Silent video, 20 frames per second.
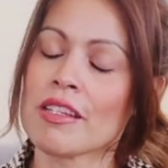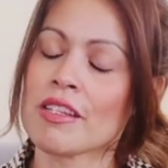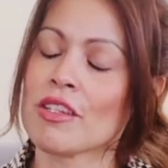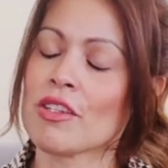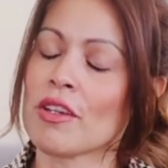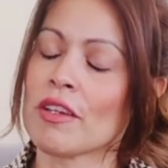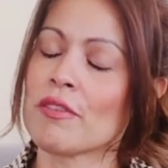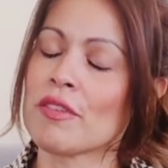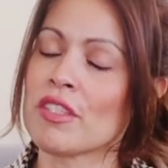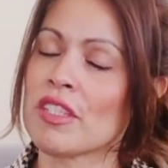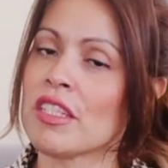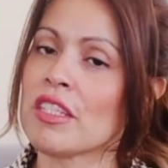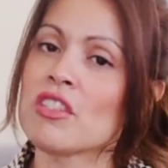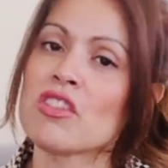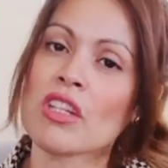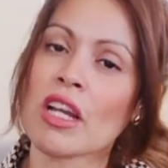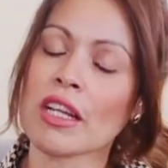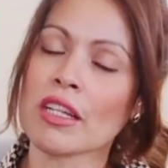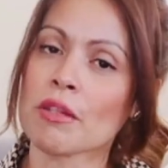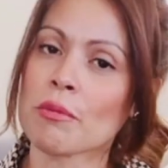you know, I've
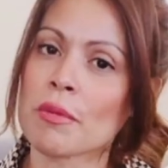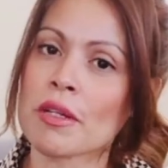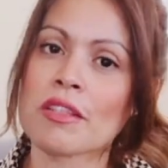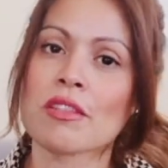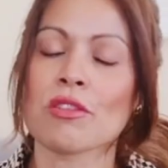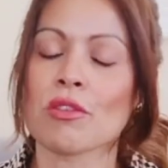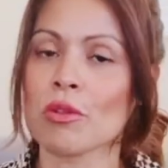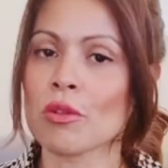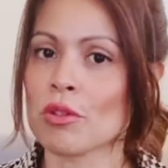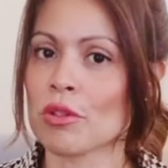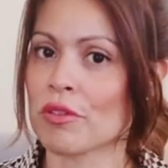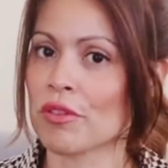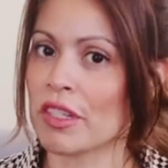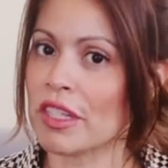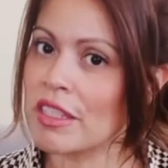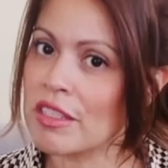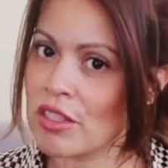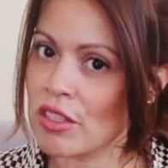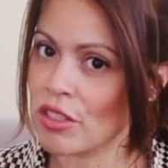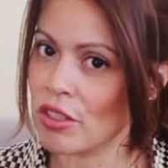seen Jacquemus all over
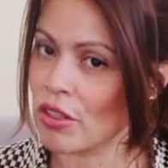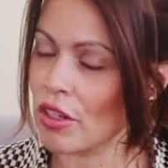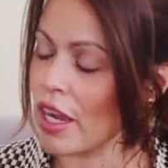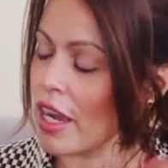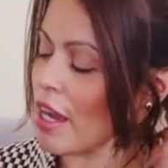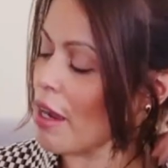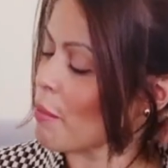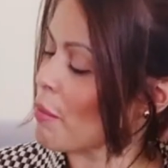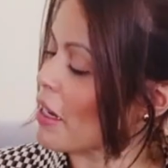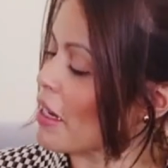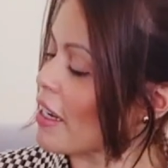Instagram.